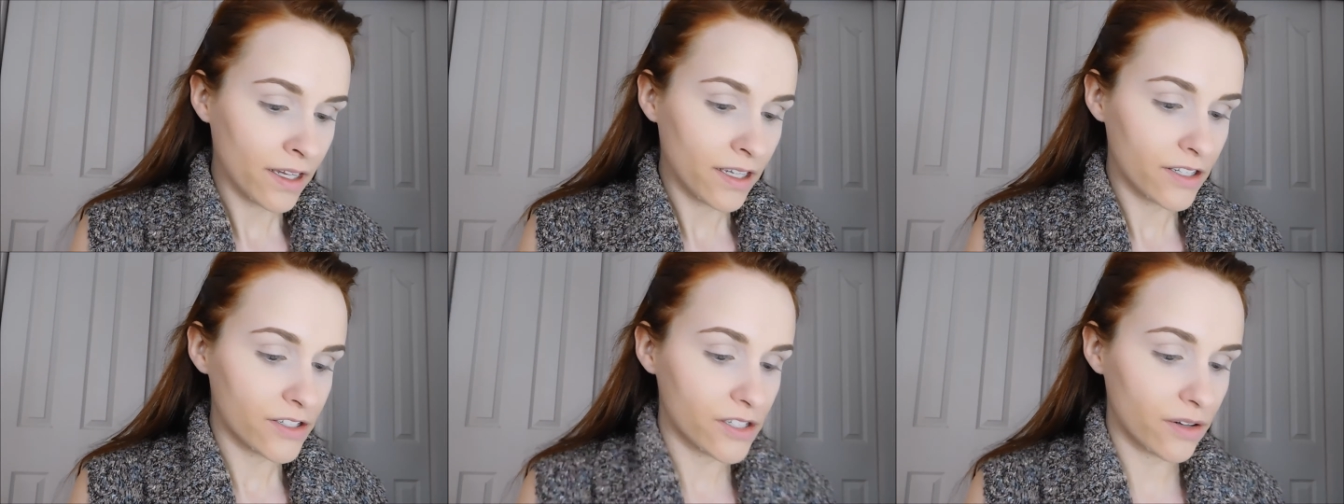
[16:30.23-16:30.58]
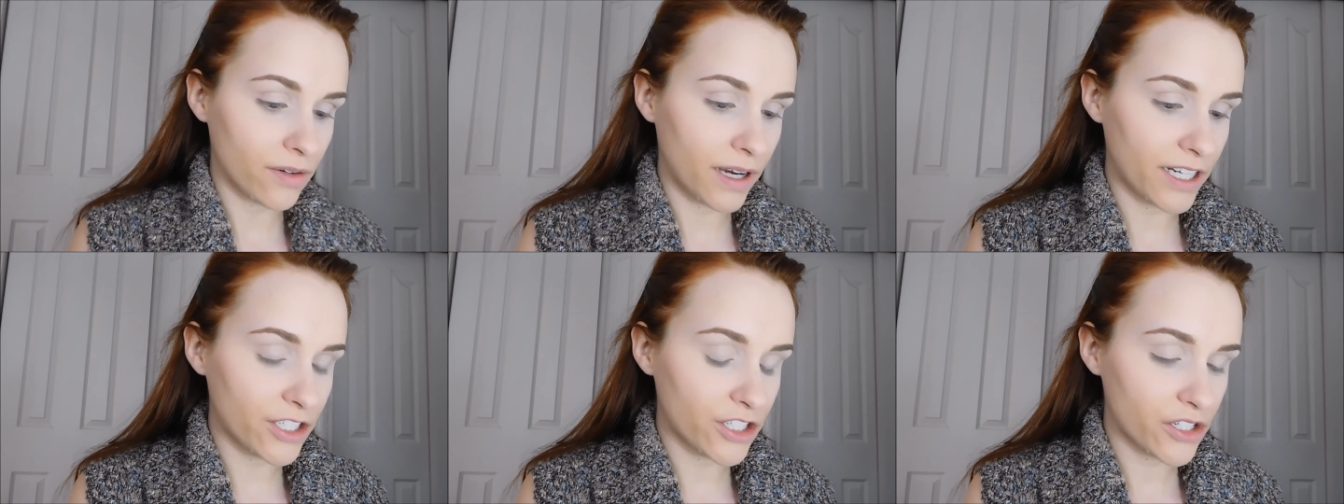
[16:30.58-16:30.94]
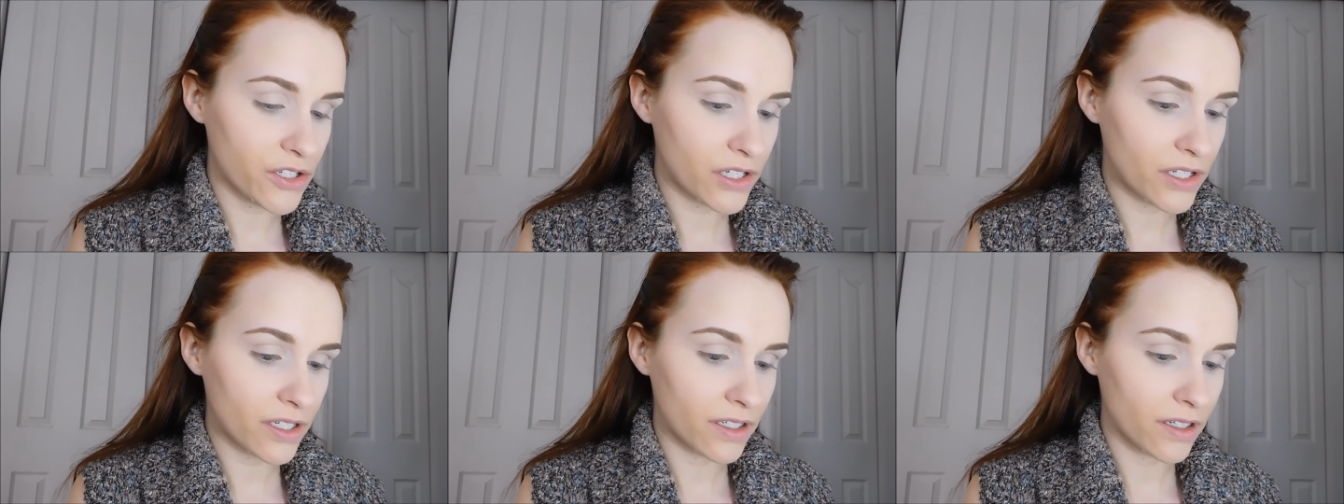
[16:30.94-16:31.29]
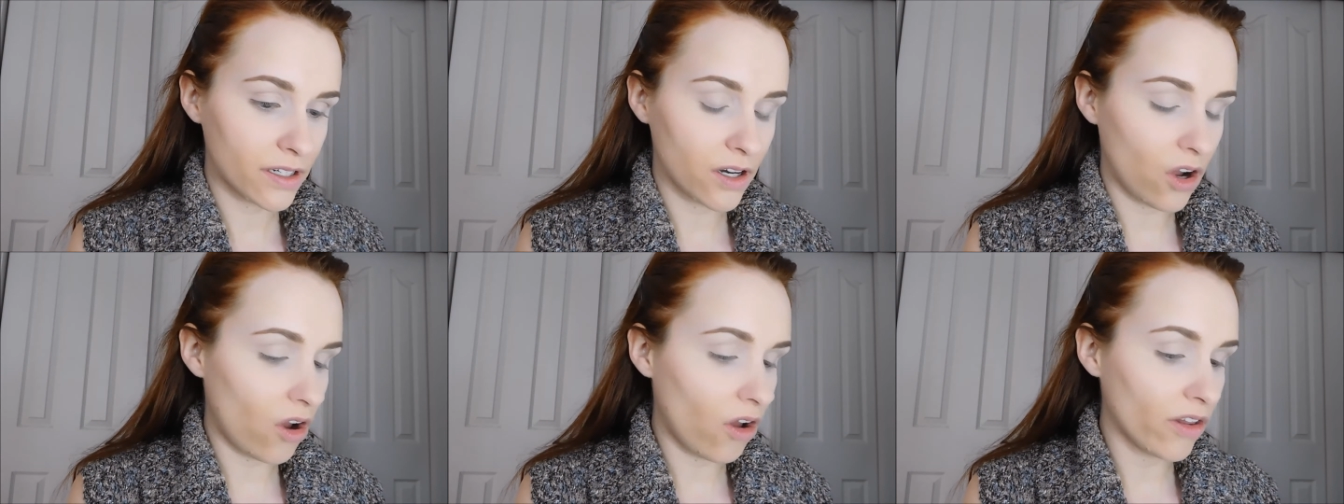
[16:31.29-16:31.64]
So I just,
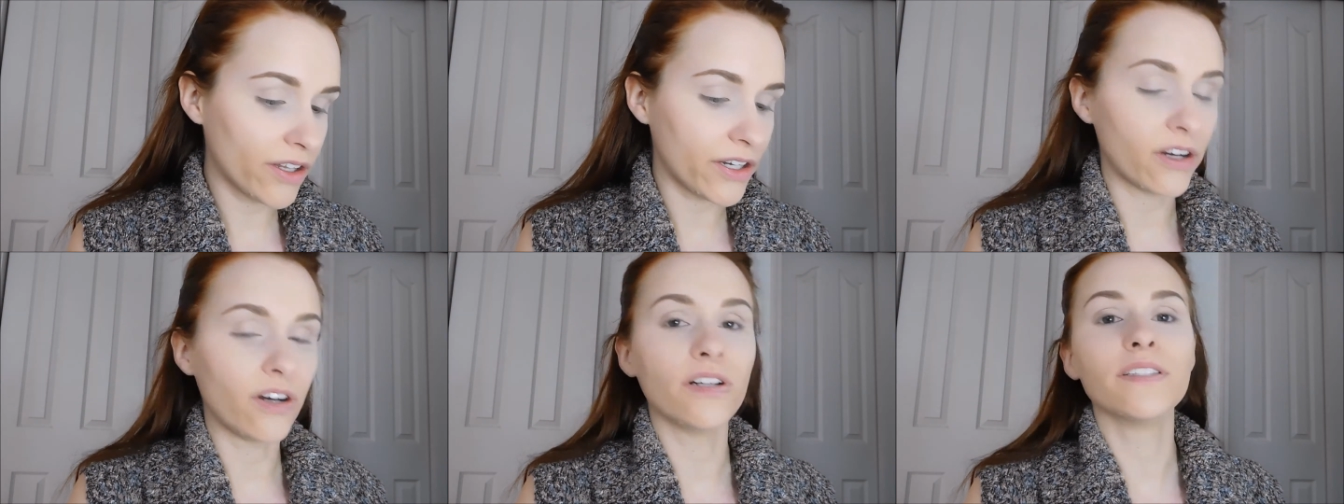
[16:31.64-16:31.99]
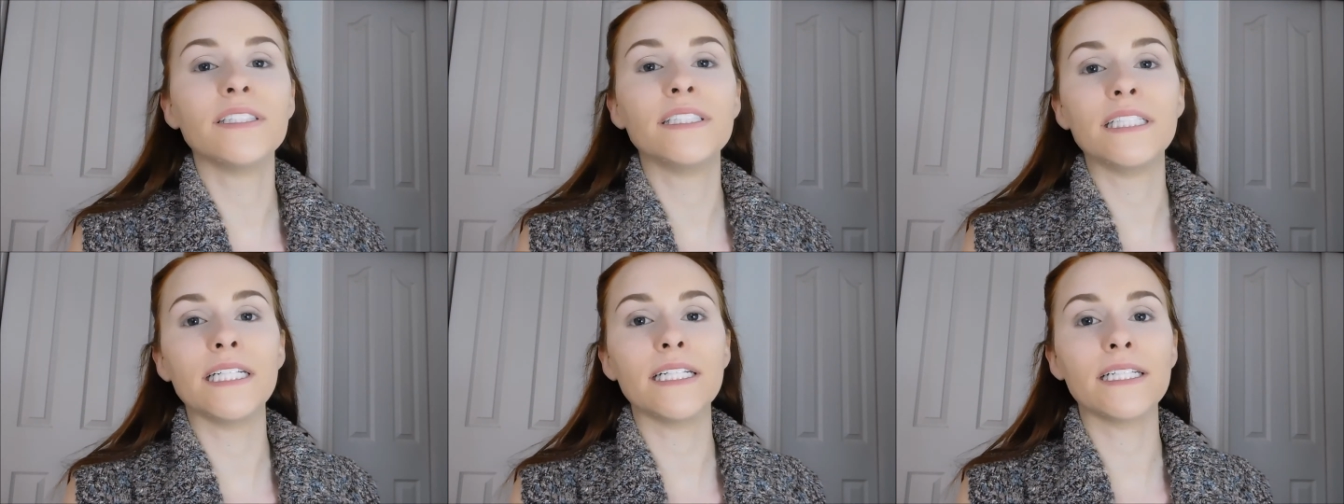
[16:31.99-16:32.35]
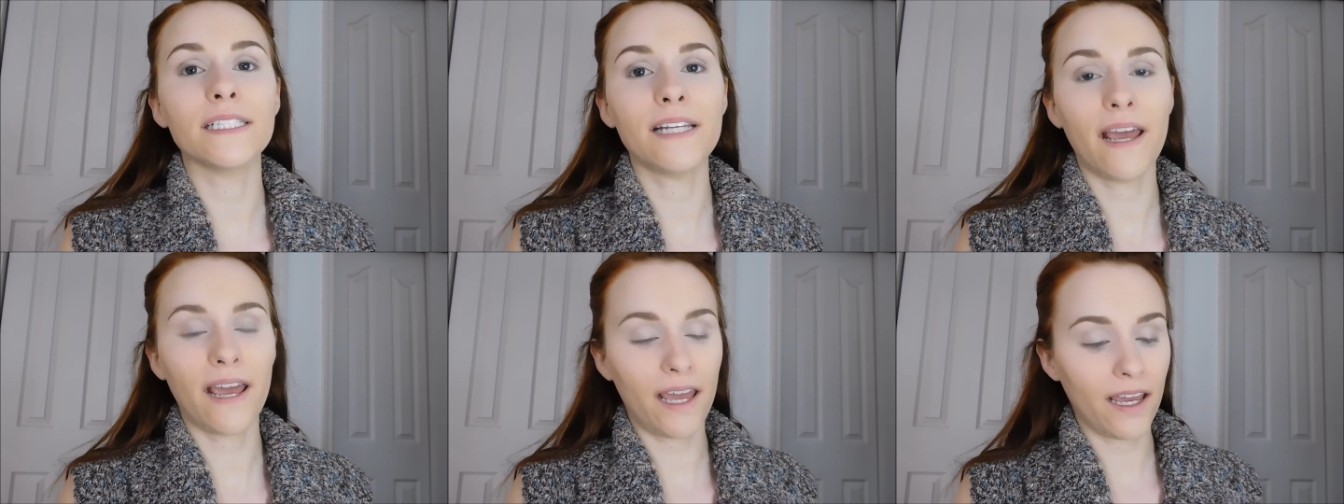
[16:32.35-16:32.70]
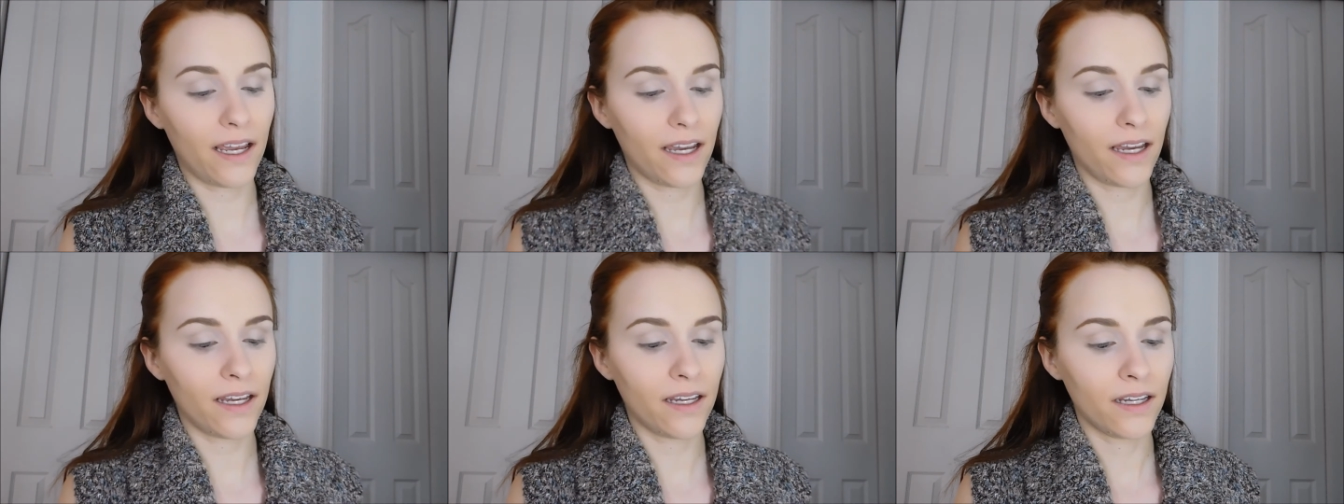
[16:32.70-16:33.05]
all in all, didn't
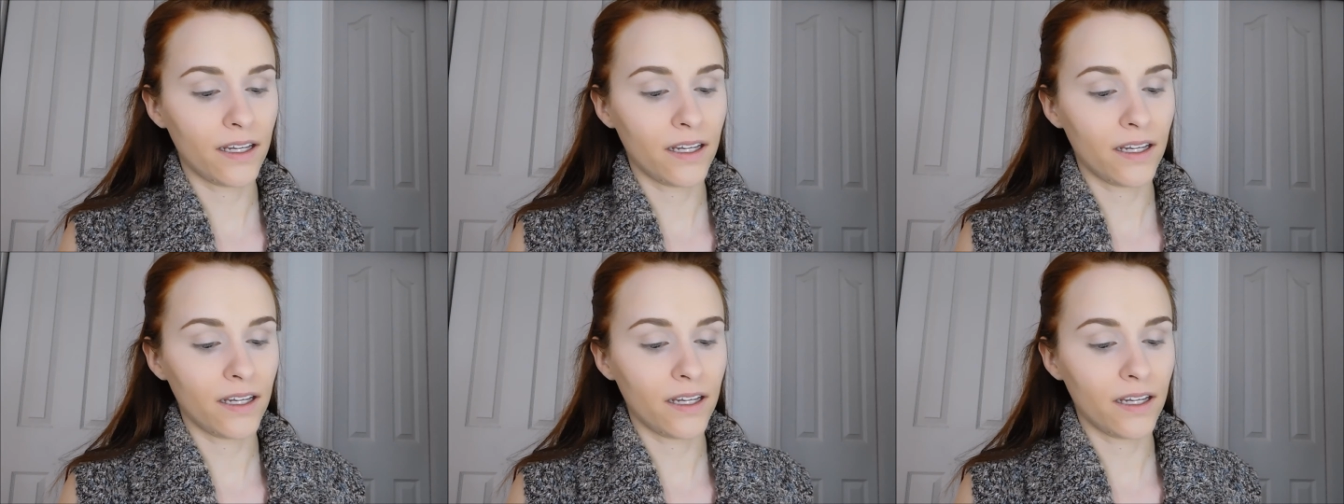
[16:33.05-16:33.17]
take